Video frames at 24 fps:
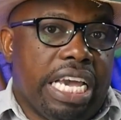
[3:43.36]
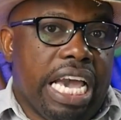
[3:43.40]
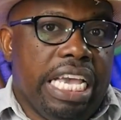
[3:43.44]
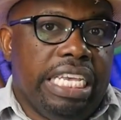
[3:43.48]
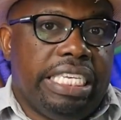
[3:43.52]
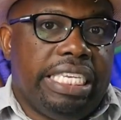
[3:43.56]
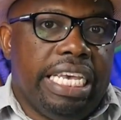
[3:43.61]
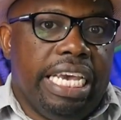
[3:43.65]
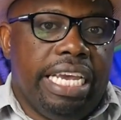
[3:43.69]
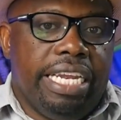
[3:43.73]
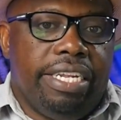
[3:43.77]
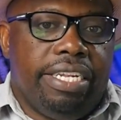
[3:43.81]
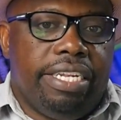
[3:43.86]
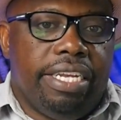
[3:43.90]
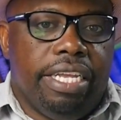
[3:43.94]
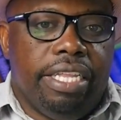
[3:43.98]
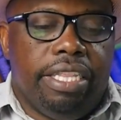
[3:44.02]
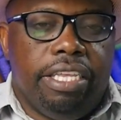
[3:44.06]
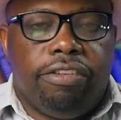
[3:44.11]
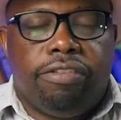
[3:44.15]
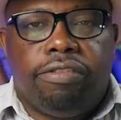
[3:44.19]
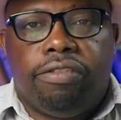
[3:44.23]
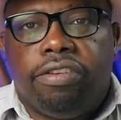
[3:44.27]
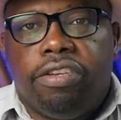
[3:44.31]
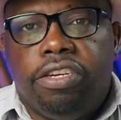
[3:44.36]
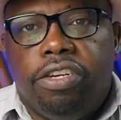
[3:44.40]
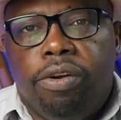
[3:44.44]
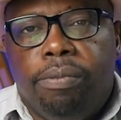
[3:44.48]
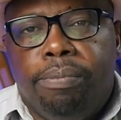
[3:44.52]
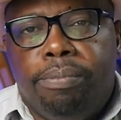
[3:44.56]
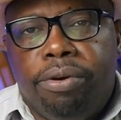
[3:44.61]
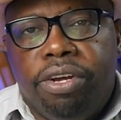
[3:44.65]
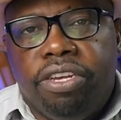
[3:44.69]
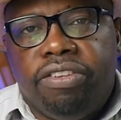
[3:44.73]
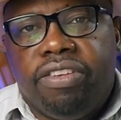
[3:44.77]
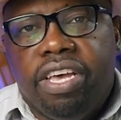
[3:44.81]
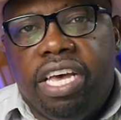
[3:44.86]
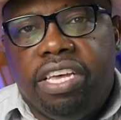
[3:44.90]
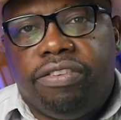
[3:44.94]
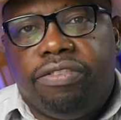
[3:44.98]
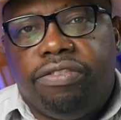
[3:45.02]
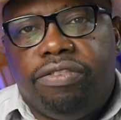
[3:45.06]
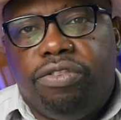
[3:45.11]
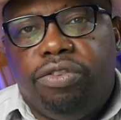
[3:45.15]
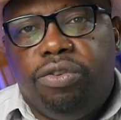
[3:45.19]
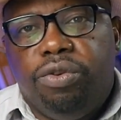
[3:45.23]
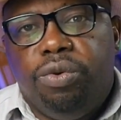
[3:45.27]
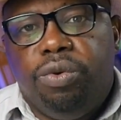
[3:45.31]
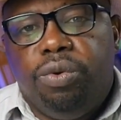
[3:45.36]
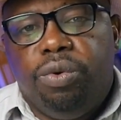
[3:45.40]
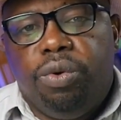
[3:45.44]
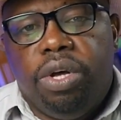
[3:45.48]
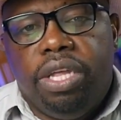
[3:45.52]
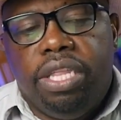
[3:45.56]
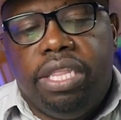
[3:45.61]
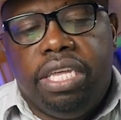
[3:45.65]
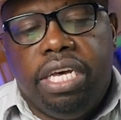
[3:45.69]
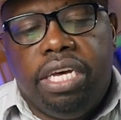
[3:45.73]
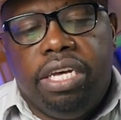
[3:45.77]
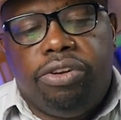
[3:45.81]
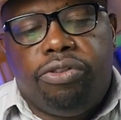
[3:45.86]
I said, this brings us to the